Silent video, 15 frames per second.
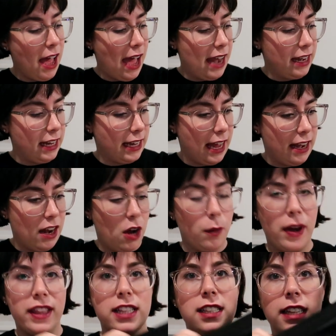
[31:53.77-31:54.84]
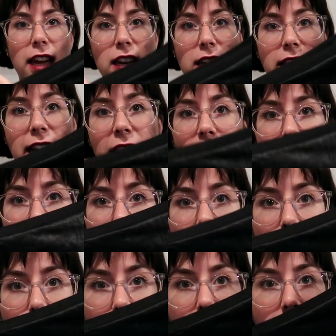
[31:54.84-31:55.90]
And again, I'll wear this again and again,
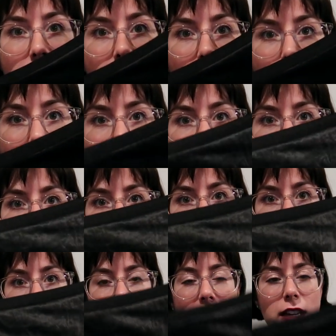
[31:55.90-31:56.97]
already worn it a couple times.